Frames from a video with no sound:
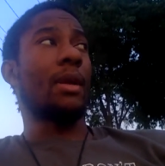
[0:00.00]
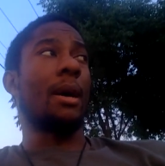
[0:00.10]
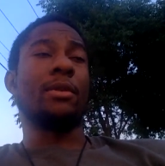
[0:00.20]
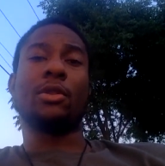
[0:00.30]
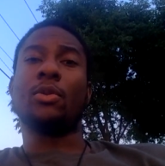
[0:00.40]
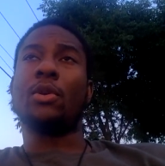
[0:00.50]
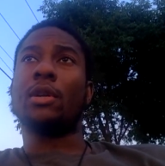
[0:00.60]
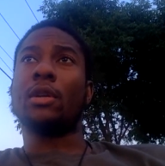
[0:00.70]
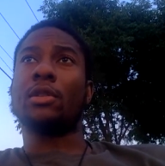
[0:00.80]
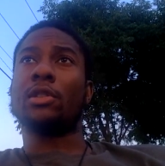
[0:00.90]
I'm just
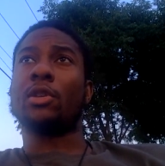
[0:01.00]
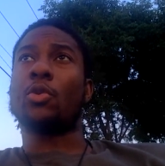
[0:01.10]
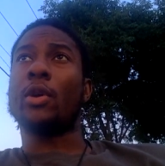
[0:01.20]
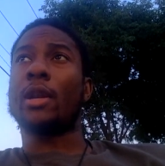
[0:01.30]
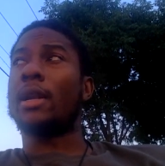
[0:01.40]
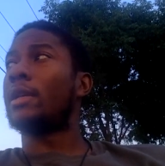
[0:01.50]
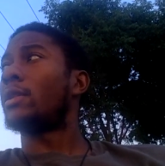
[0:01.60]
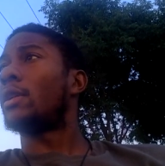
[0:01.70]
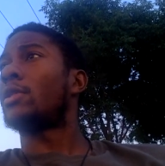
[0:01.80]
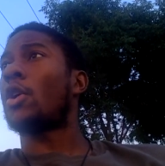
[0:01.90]
doing just a quick
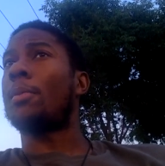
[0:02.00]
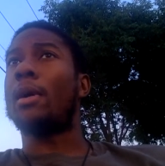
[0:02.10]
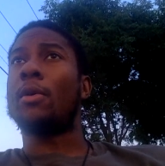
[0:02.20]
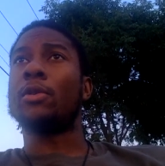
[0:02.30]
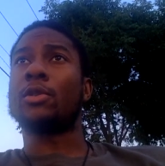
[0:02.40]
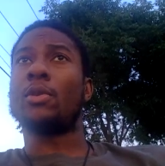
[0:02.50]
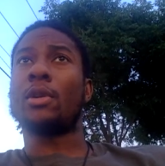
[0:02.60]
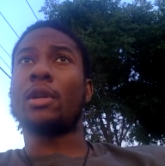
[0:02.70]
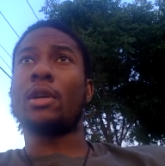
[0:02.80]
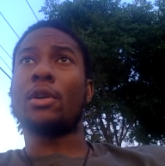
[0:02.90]
lesson to talk about what's
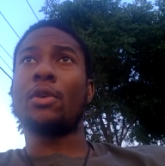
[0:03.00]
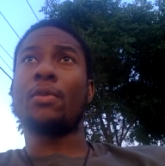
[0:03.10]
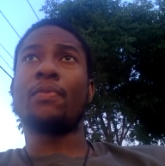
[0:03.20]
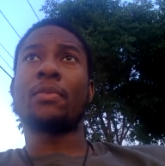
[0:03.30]
going on.